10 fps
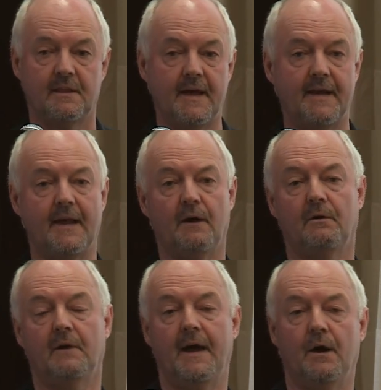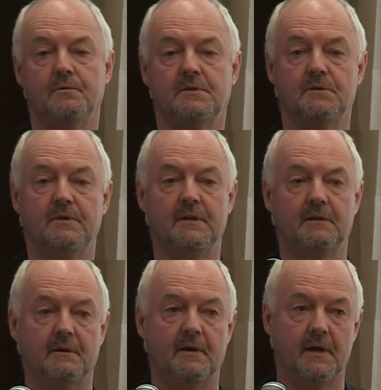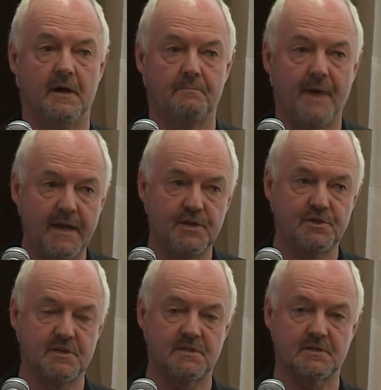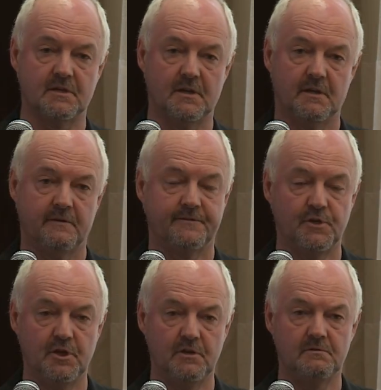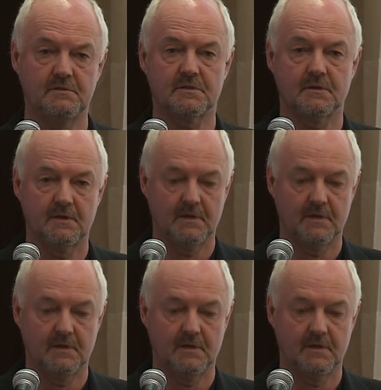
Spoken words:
They're now out doing packages for news.